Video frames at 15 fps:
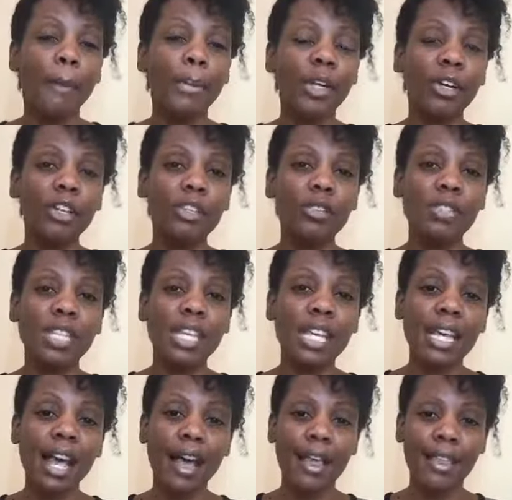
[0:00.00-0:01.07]
because you
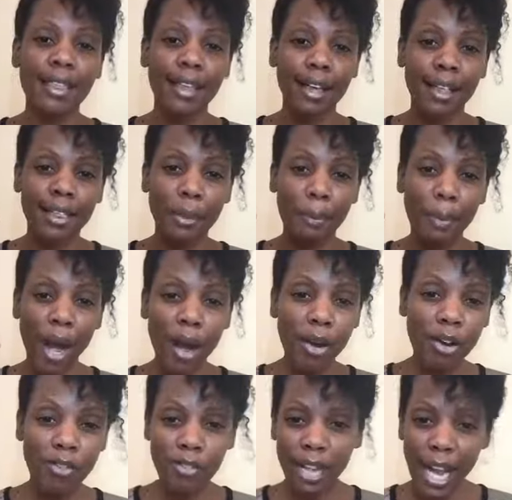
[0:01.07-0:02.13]
see, the
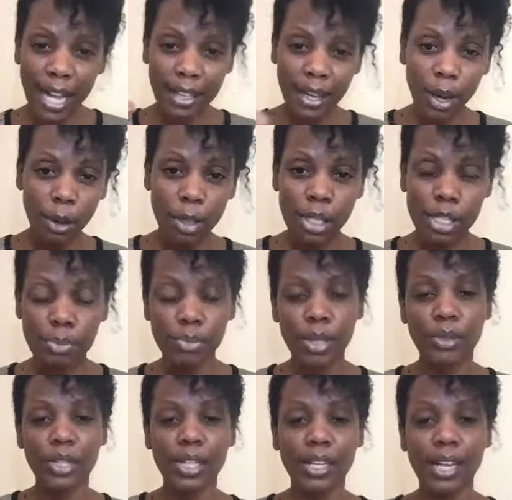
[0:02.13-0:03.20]
power of God, the Holy
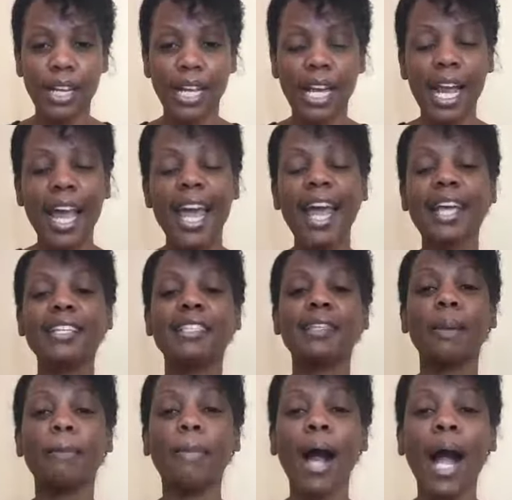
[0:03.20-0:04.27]
Spirit, has
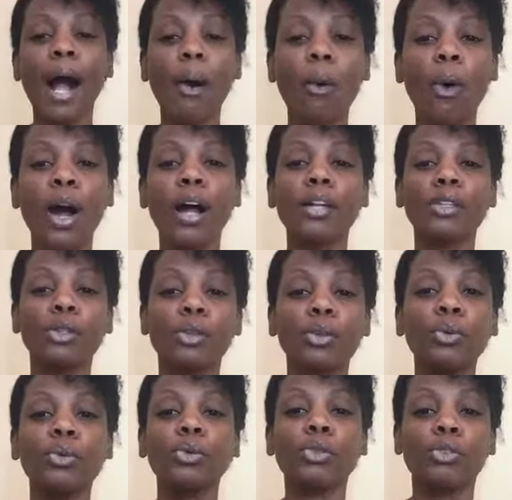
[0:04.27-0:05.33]
the power
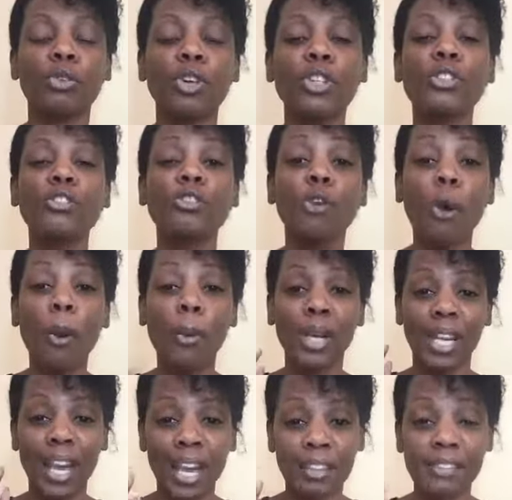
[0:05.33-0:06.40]
to
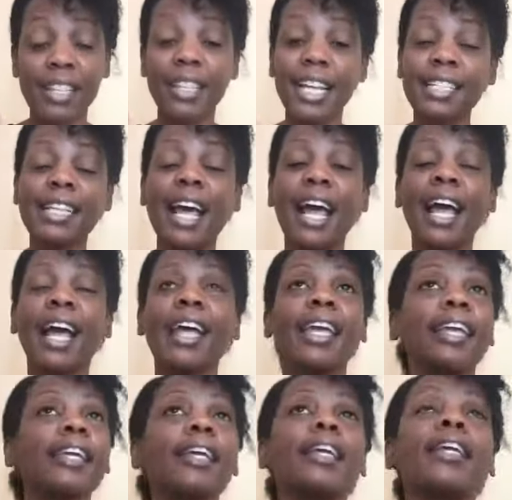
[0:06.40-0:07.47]
transform lives. That's
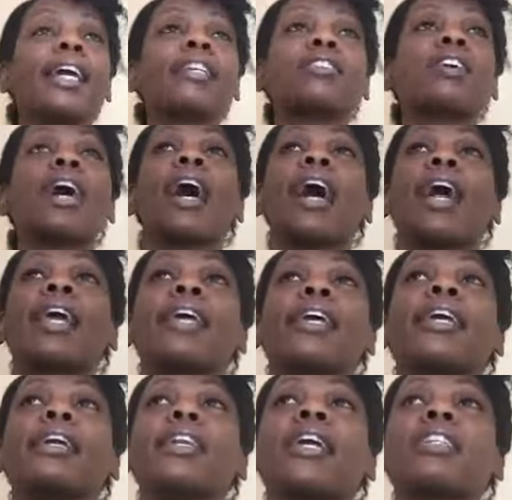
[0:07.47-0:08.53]
he, he doesn't he,
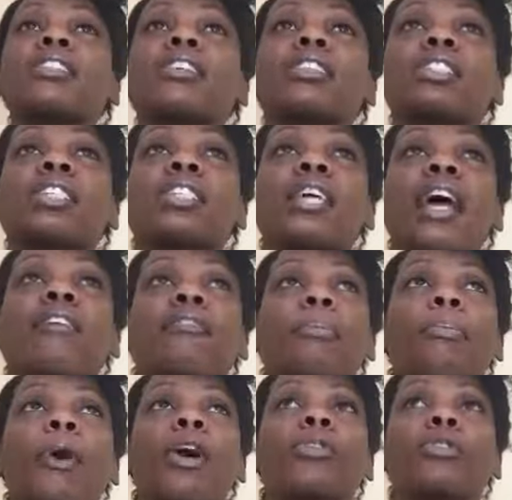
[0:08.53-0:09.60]
he does not just have the
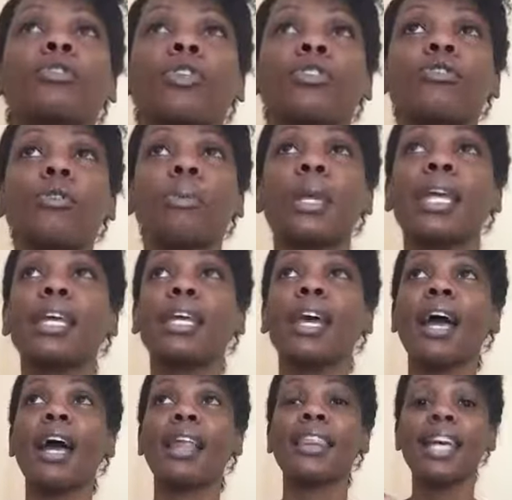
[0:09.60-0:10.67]
power to transform
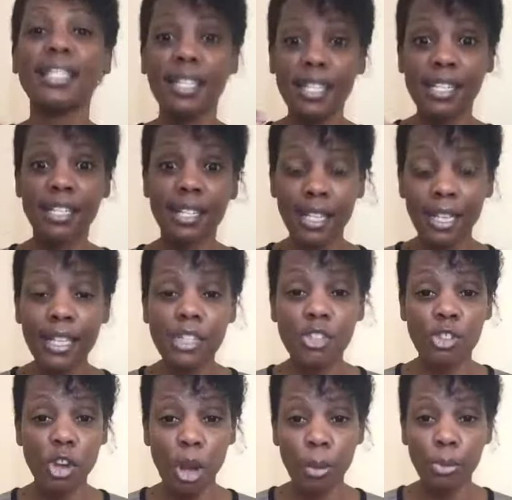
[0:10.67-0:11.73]
he that's actually
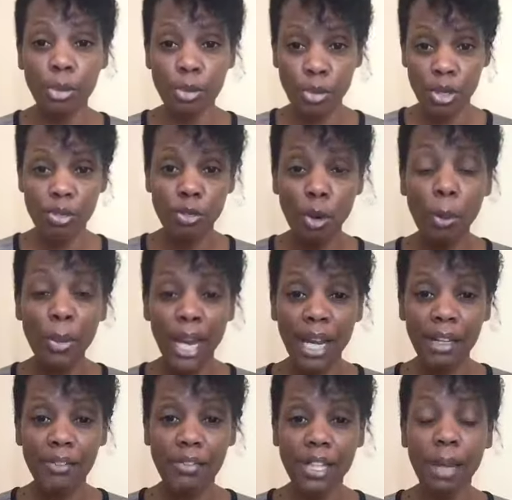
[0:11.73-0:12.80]
his job to transform
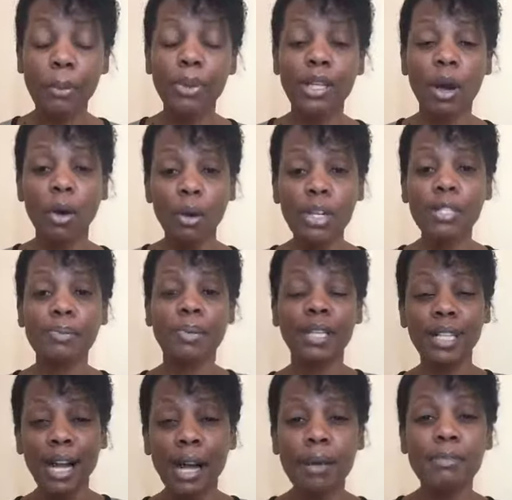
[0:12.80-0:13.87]
lives like when the holy
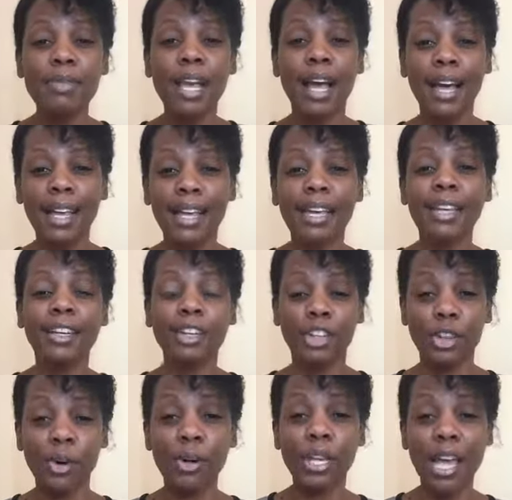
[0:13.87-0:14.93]
spirit comes
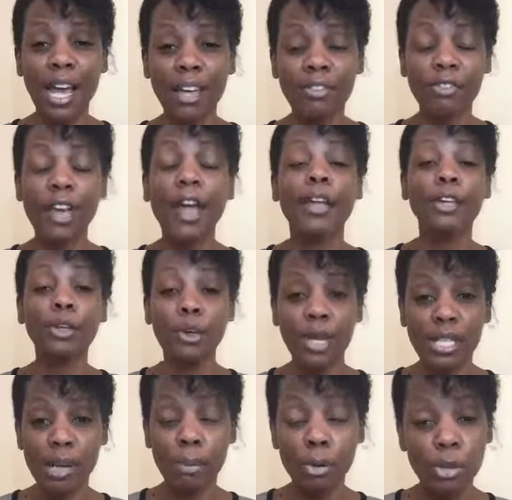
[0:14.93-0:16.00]
in your life you
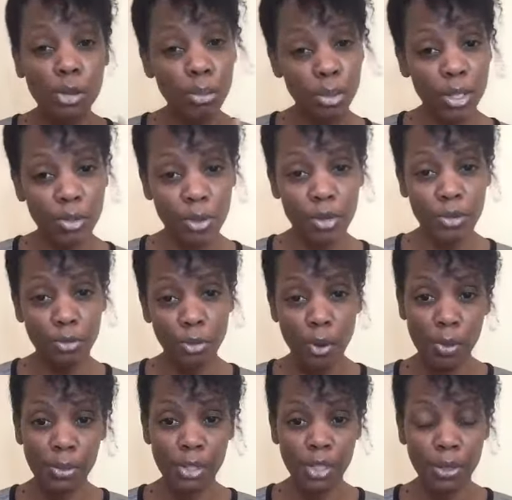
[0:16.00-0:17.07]
are supposed to be
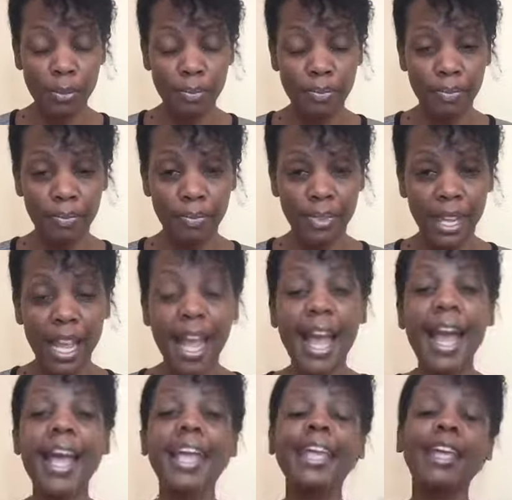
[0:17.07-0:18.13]
transformed
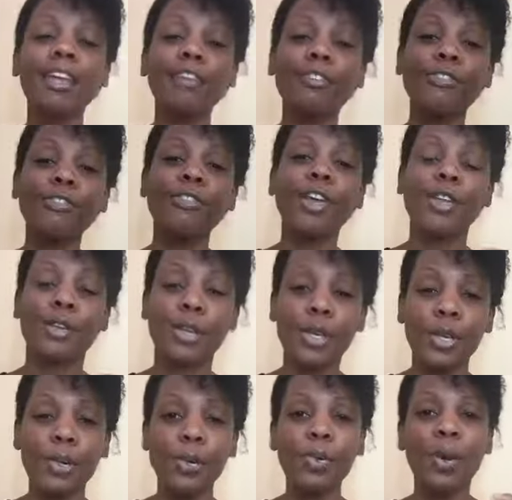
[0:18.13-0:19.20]
if
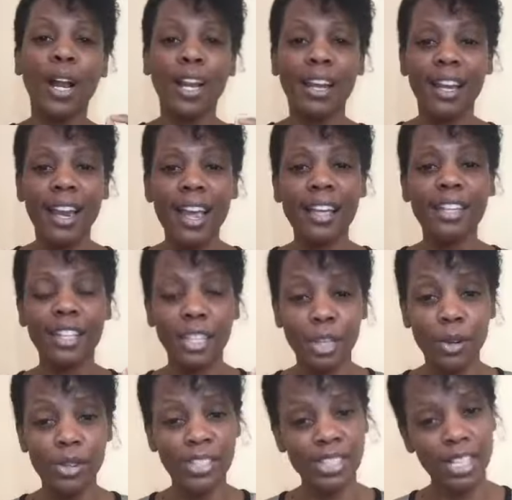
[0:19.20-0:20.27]
you let
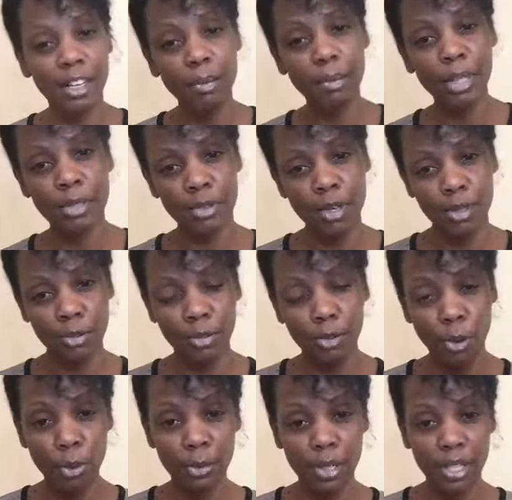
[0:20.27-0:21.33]
yourself be
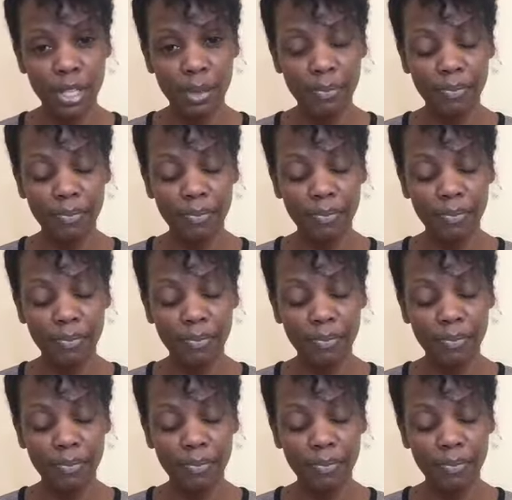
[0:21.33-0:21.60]
transformed.